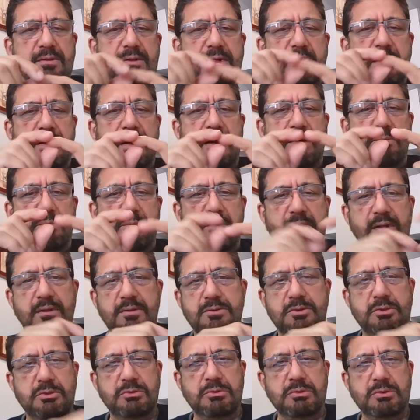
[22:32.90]
I will
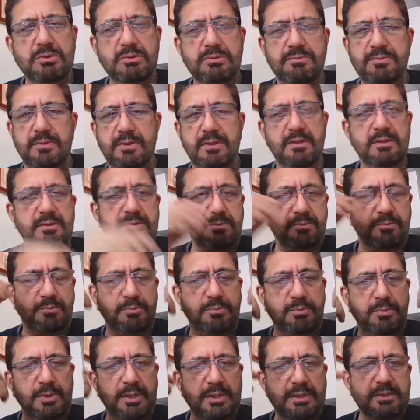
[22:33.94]
use words
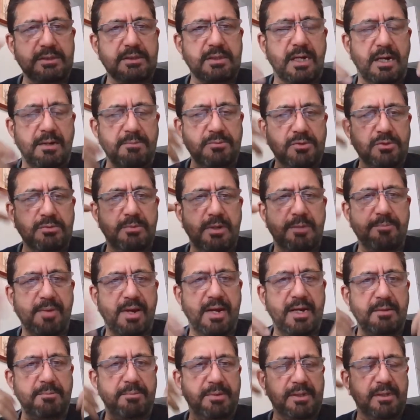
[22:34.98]
which come to my
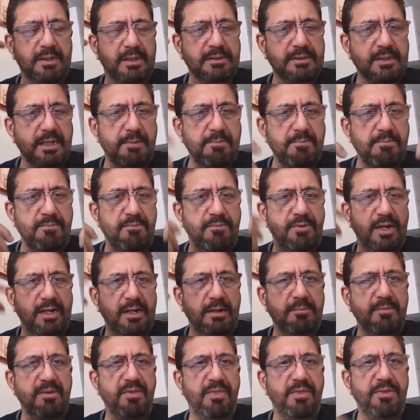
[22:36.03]
mind, because when
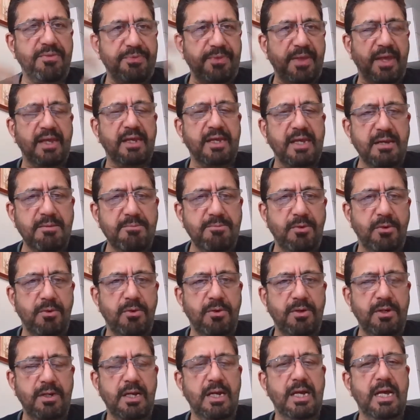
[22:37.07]
I'm in thinking
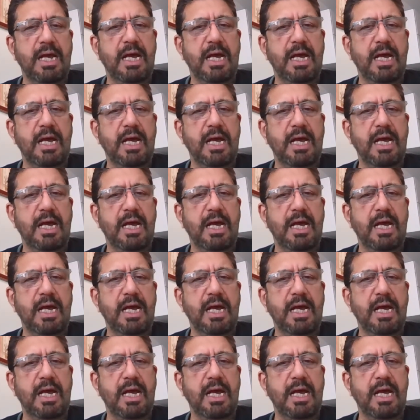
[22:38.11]
mode,